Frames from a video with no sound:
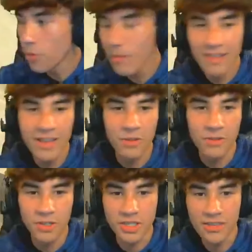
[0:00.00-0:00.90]
minutes out of the
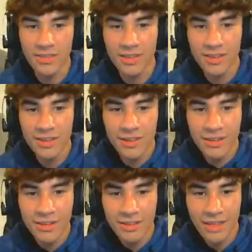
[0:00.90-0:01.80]
village. That's
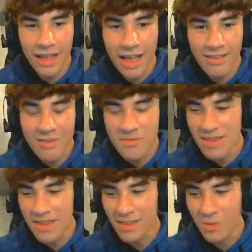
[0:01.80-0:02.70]
that has to
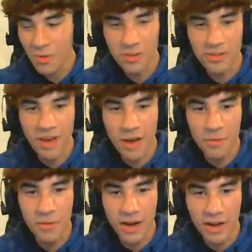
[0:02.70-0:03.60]
be towards the top of
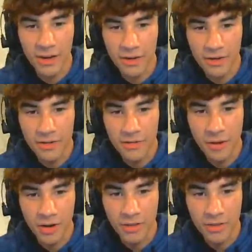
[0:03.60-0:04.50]
my uh,
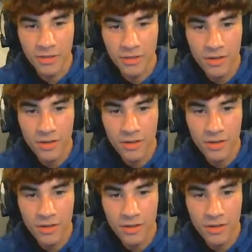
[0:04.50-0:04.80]
runs.